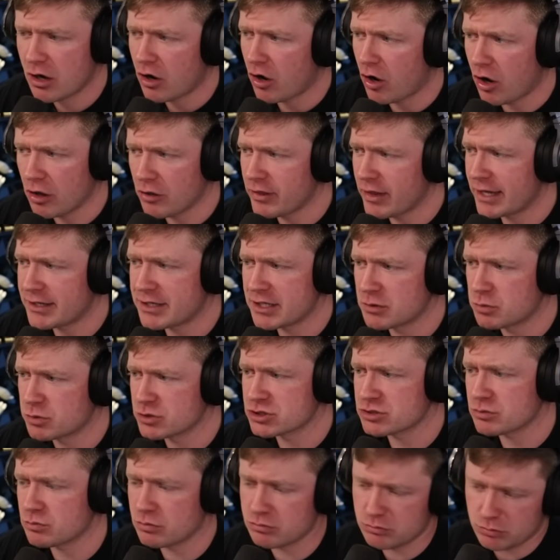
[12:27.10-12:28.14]
All I did
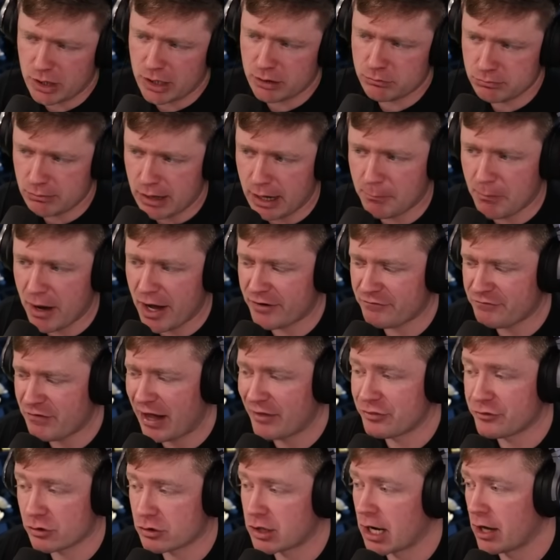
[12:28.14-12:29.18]
was, well, I
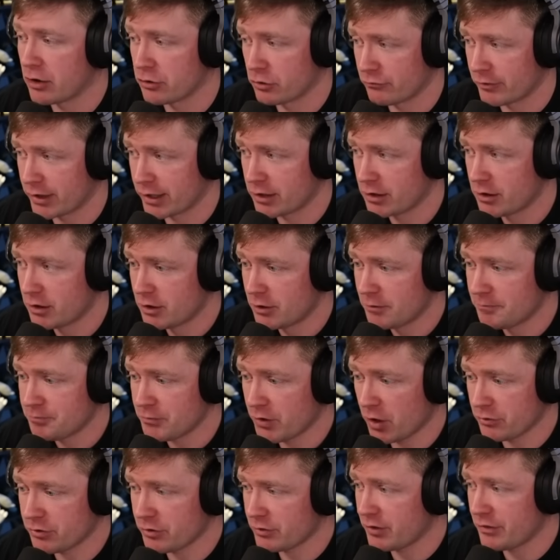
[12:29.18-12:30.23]
modified their coloring.
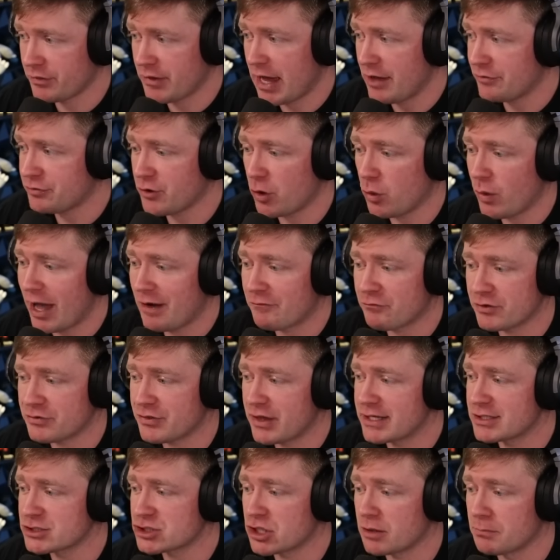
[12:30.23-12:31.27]
Other than that, though,
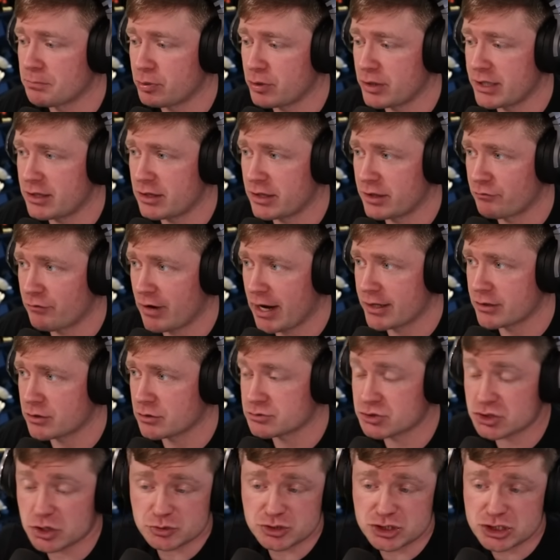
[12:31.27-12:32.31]
everything is completely
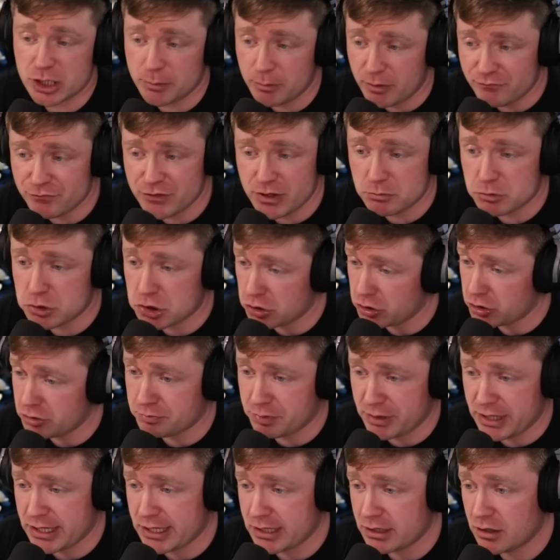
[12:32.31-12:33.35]
random. So some of them could
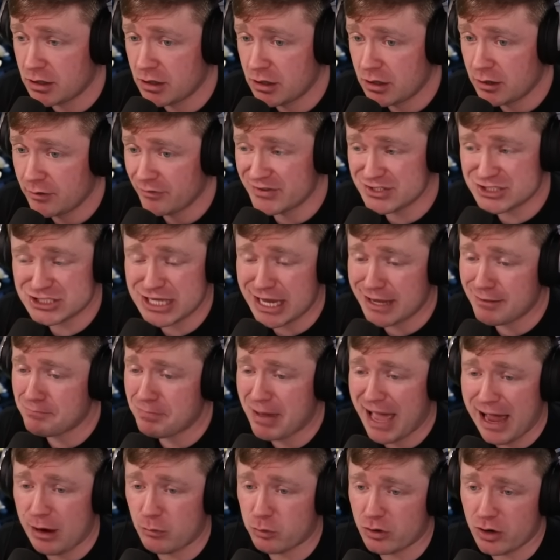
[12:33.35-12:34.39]
be the same
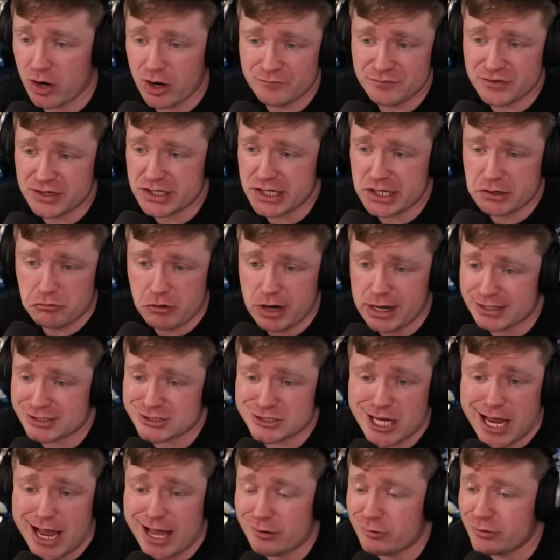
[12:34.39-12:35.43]
power of the
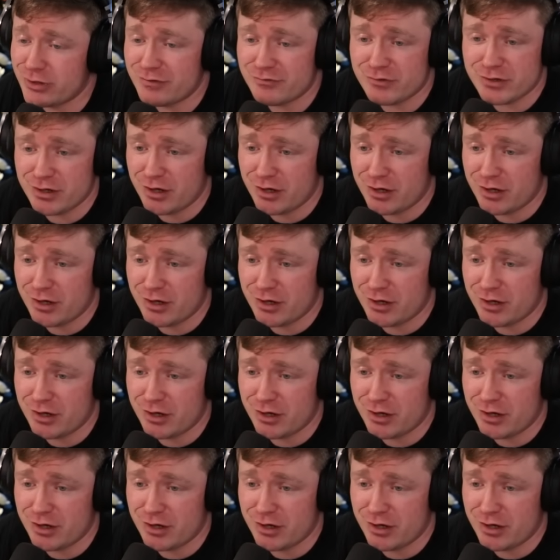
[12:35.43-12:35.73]
D-Rex. I don't even